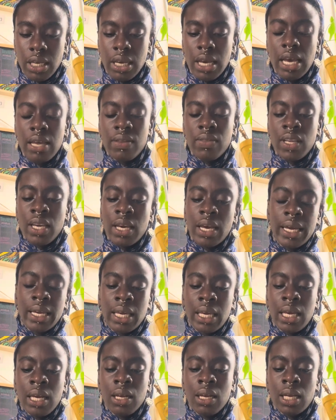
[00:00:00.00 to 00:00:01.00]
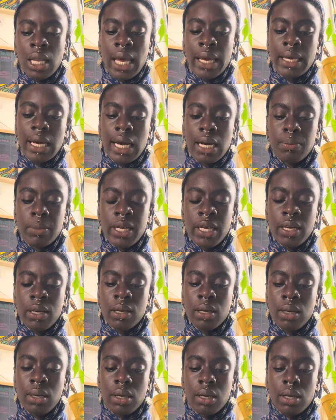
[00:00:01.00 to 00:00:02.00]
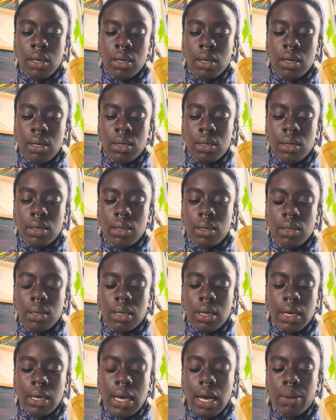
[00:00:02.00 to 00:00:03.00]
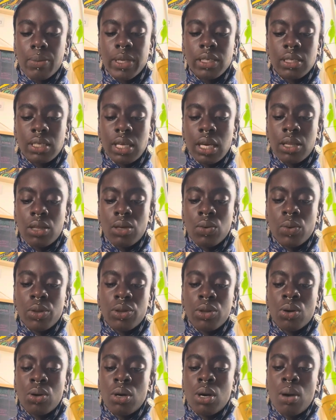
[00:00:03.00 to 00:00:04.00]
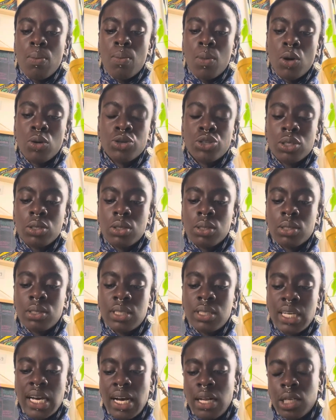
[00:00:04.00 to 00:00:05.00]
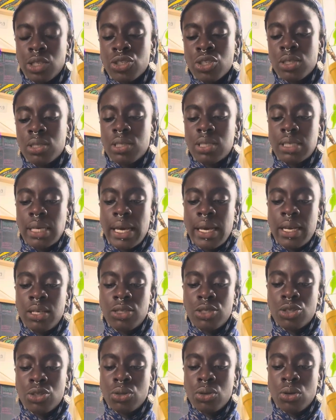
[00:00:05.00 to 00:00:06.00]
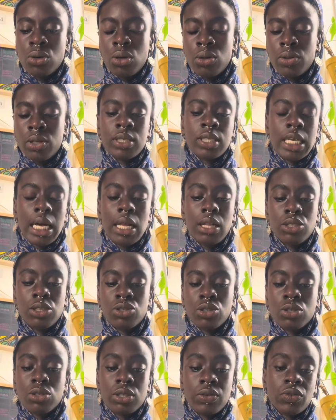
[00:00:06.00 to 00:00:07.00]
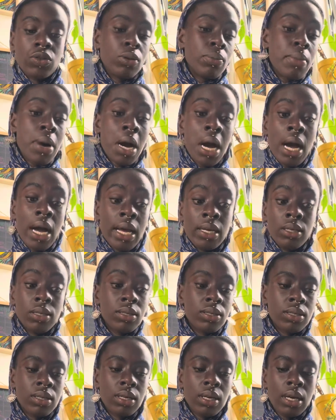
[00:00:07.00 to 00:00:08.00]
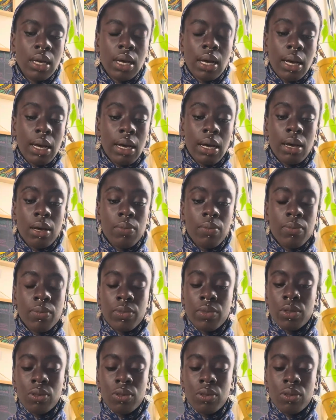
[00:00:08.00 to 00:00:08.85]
And yeah, again, like coming coming together with your emotional intelligence and the intelligence of your mind, and